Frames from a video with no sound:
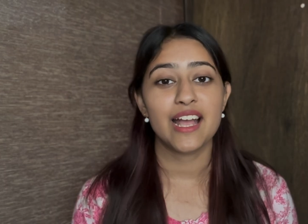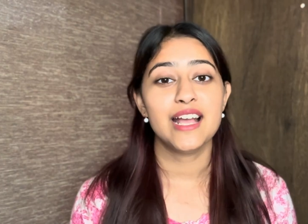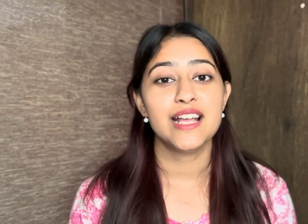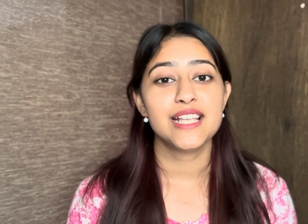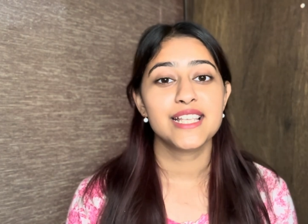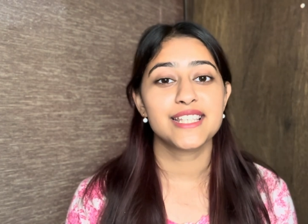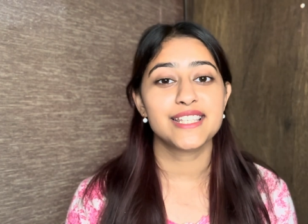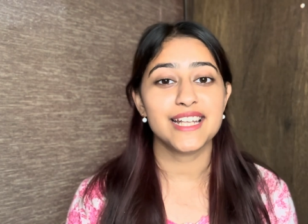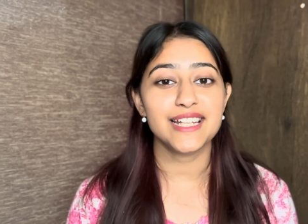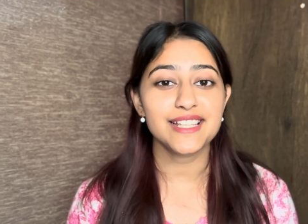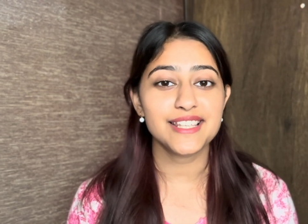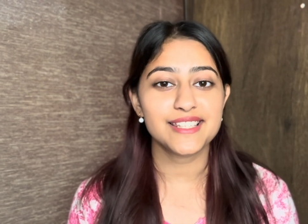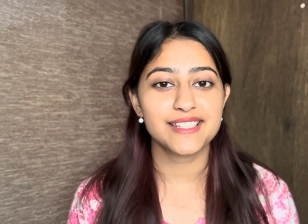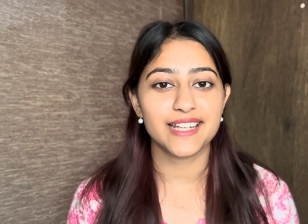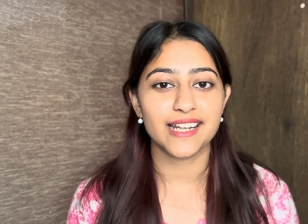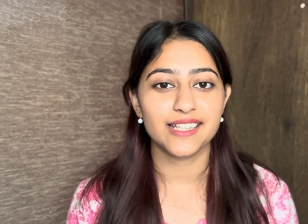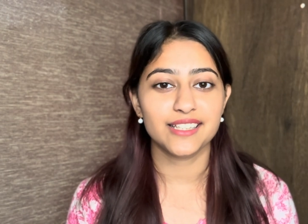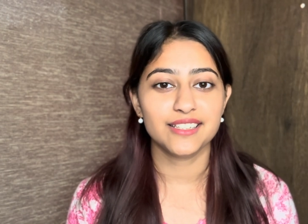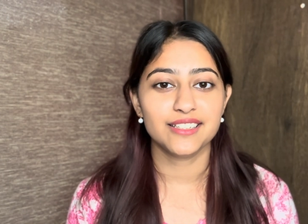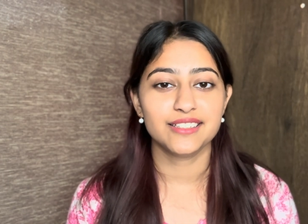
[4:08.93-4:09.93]
Since
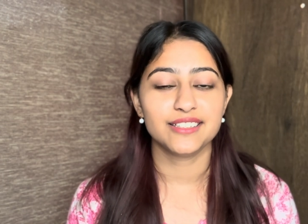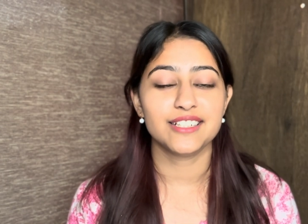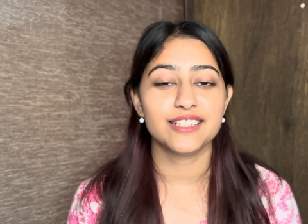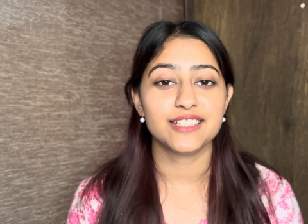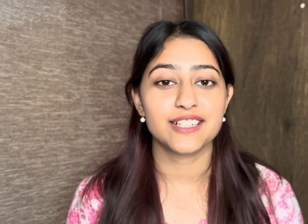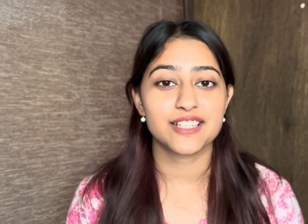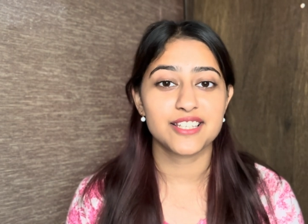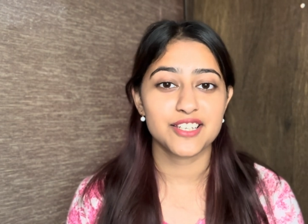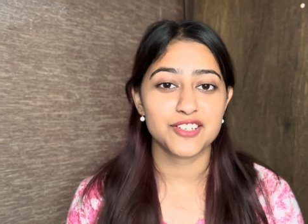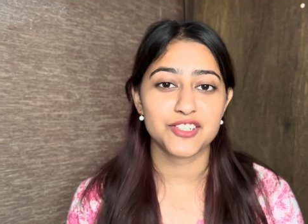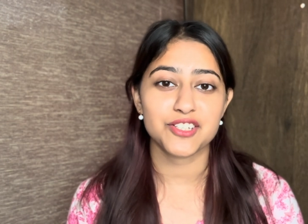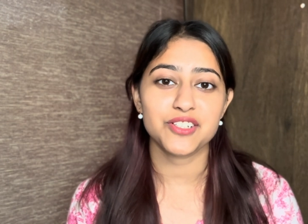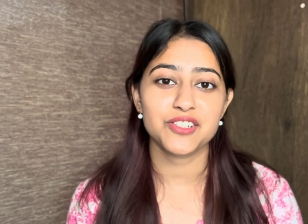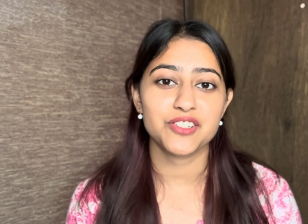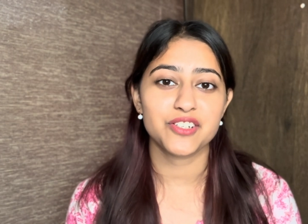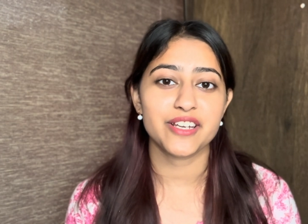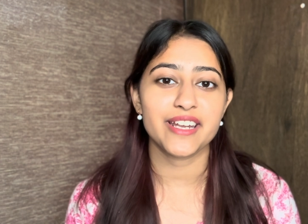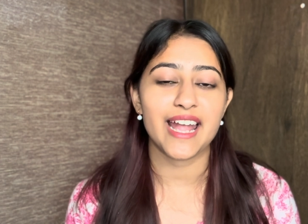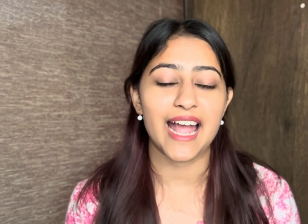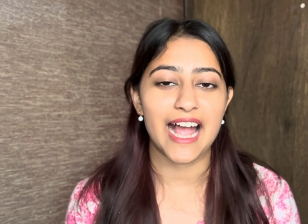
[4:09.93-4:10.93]
then, the decision
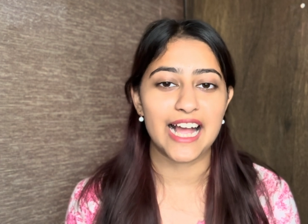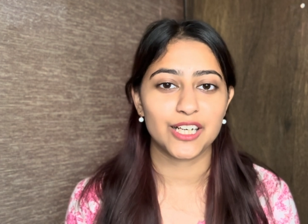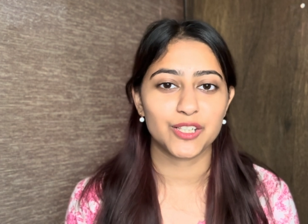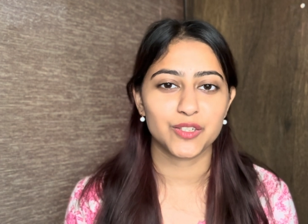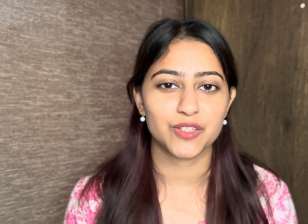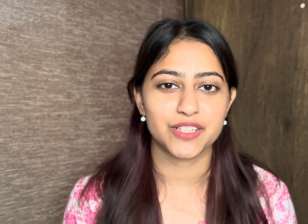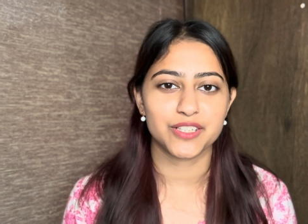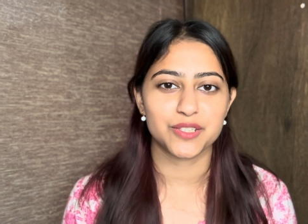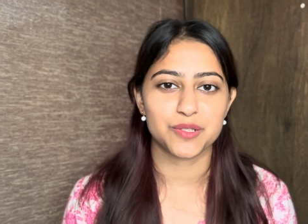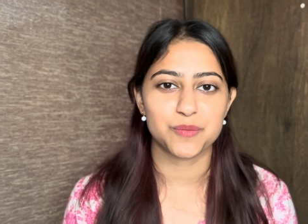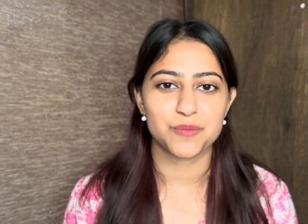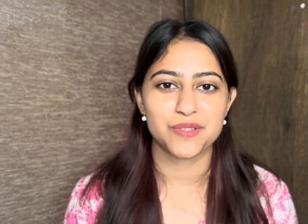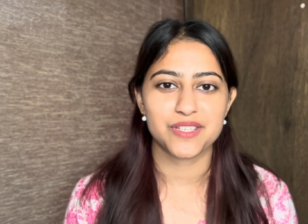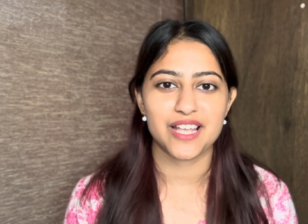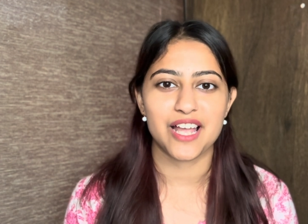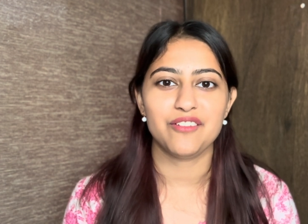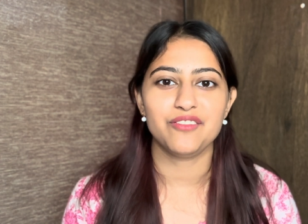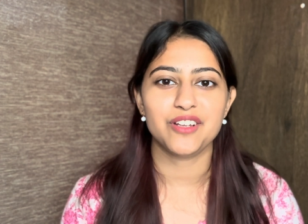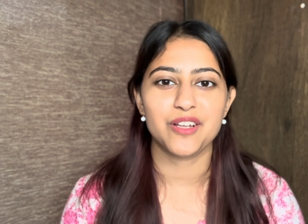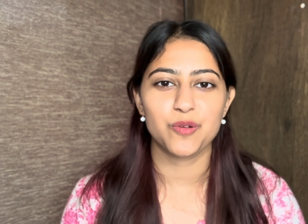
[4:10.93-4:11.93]
tree algorithms
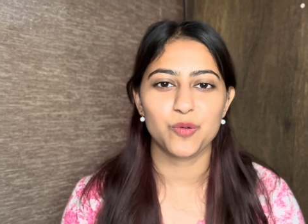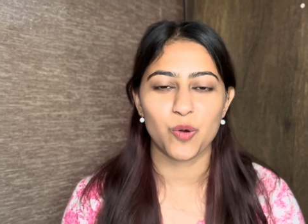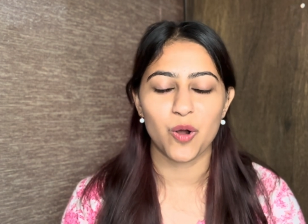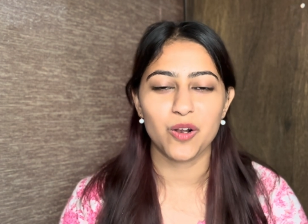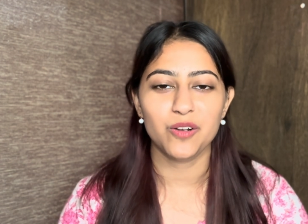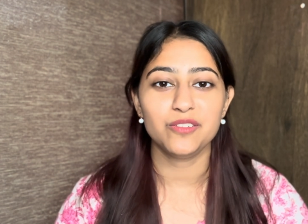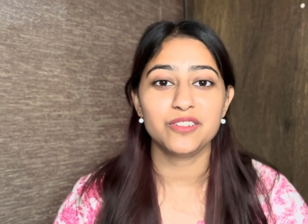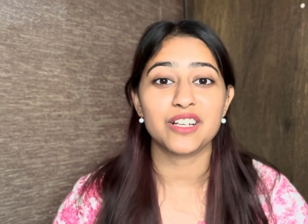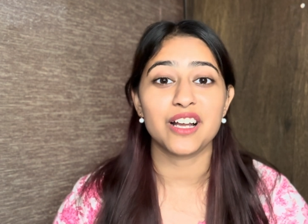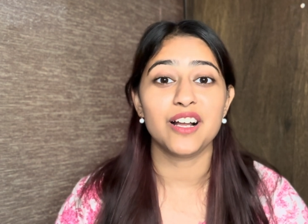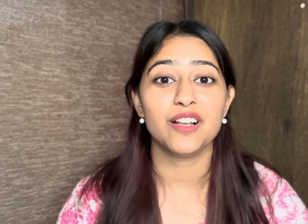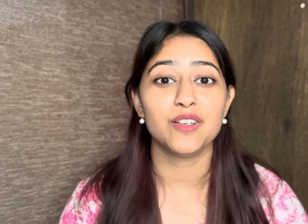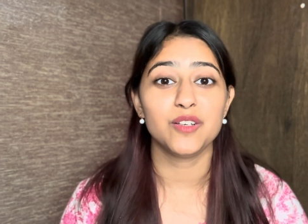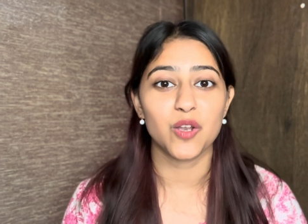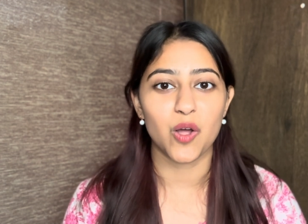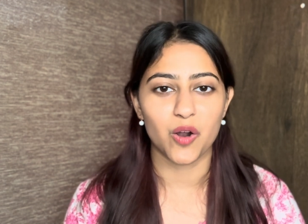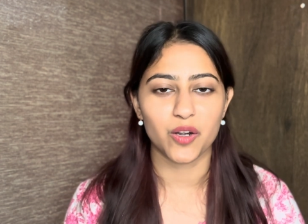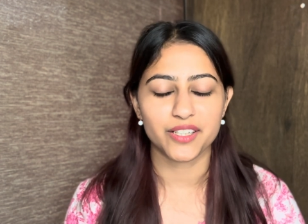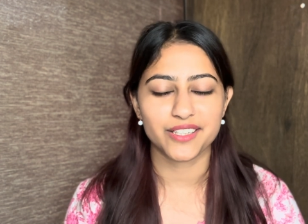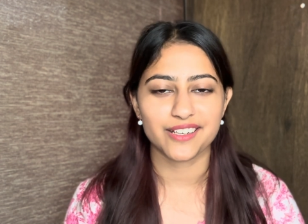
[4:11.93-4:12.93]
have evolved a
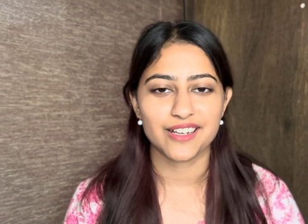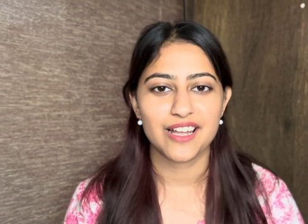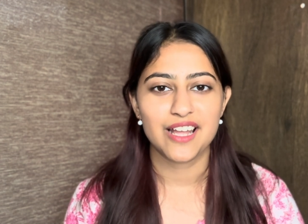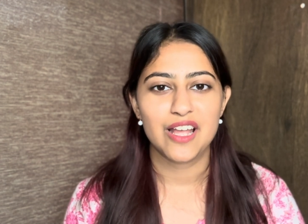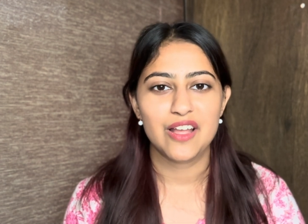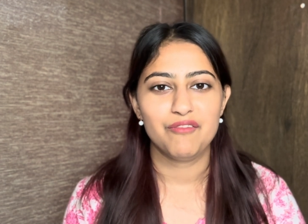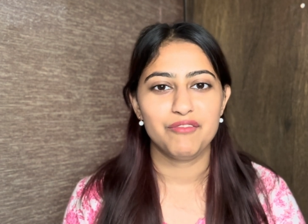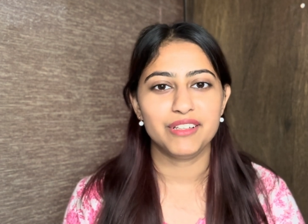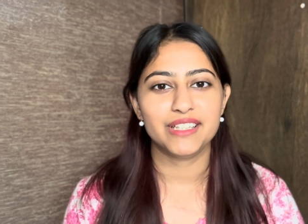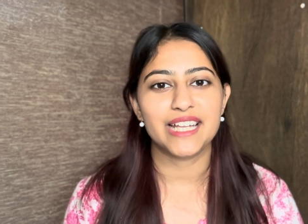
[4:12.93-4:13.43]
lot, with